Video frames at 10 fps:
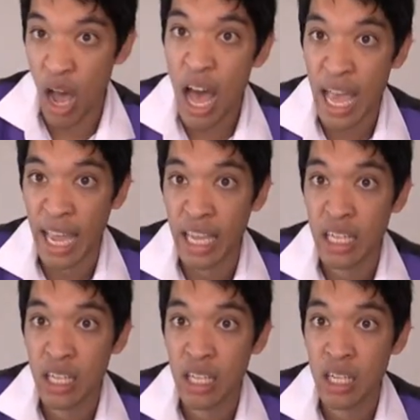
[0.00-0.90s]
I,
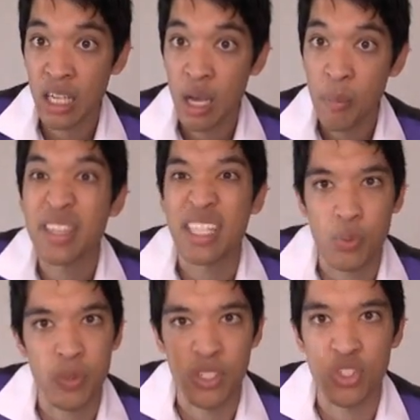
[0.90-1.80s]
but this
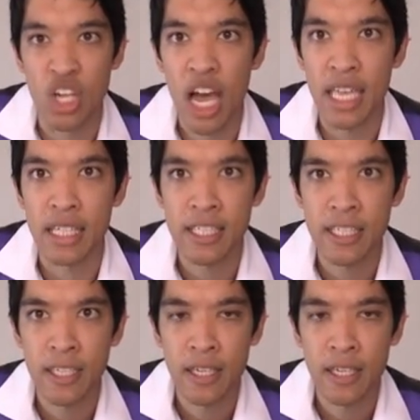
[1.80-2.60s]
was a giant.